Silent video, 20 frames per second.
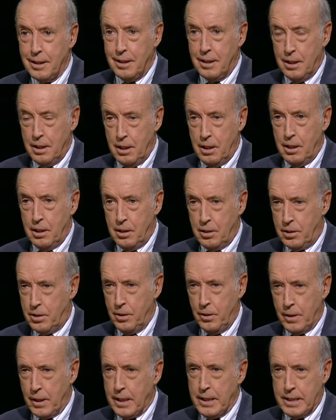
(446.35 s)
Mm -hmm.
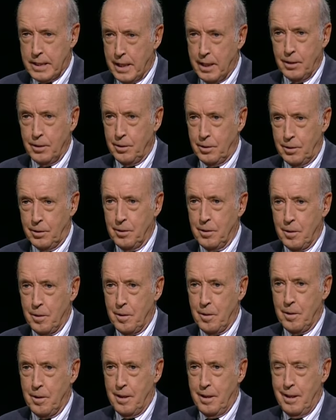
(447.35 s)
Do what I tell you,
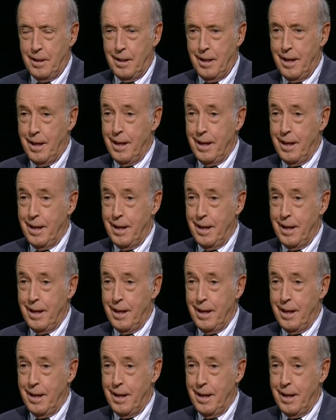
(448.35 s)
mm -hmm.